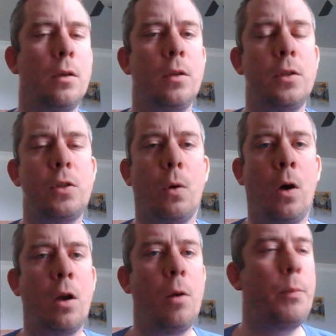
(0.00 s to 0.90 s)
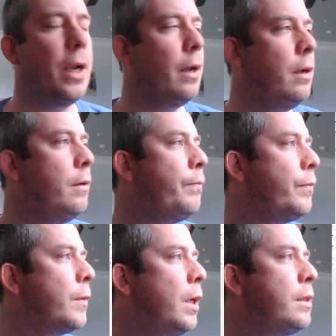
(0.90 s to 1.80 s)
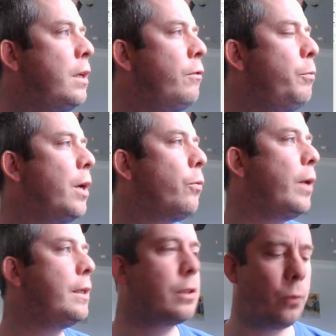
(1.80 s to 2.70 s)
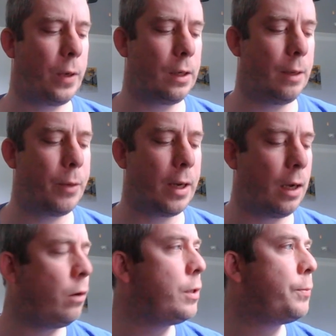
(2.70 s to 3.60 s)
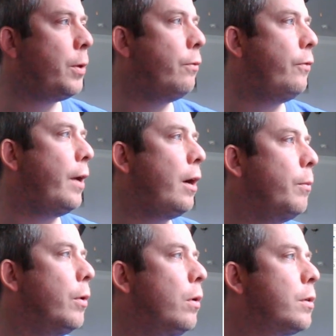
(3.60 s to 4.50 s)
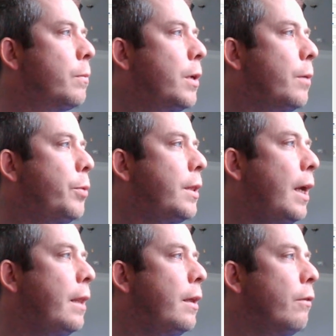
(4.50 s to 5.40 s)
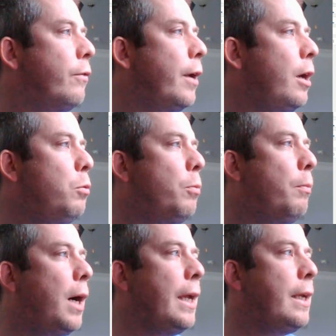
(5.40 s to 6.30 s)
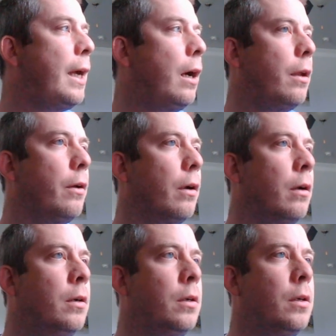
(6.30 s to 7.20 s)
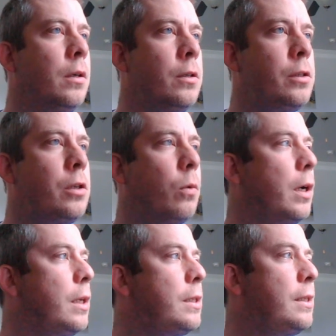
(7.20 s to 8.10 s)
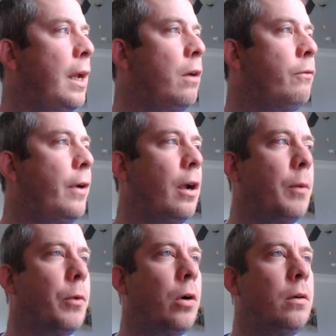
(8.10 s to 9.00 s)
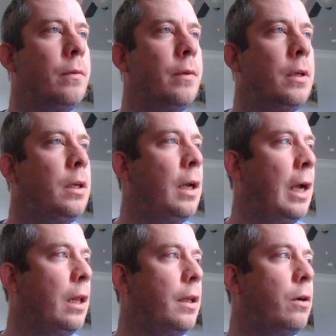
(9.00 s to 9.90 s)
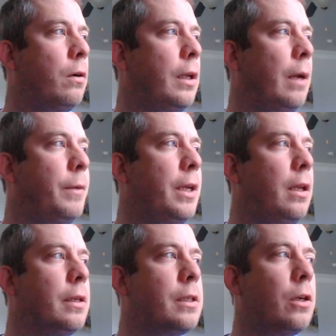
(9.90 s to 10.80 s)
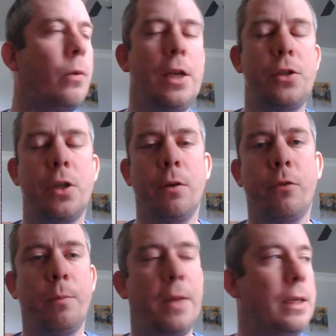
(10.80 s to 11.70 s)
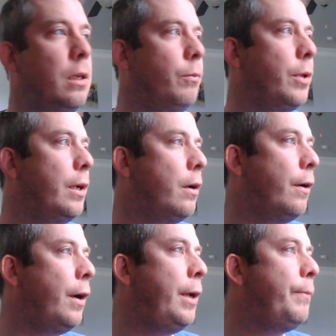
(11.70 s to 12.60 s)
So on our button, it's giving me a red squiggly, but I always put variable. So I'm going to put that there, variable my calendar. So we're going to set a variable, and literally I'm getting this equation from that template. All right.